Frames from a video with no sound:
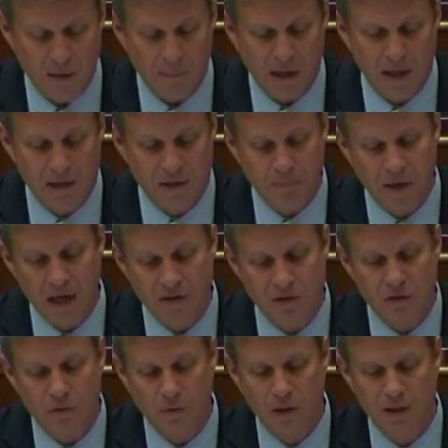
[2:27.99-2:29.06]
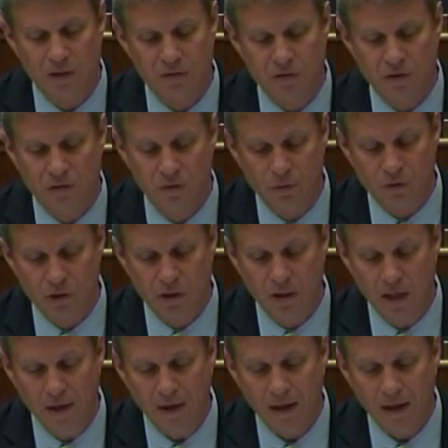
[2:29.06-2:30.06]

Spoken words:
by a depository institution